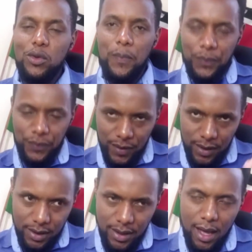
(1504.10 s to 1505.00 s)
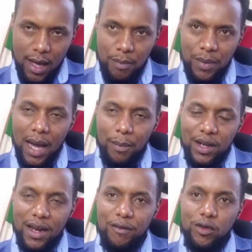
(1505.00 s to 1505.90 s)
to be humble
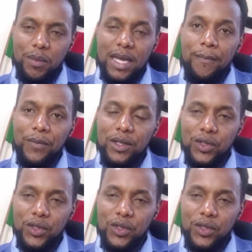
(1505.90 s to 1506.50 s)
enough to be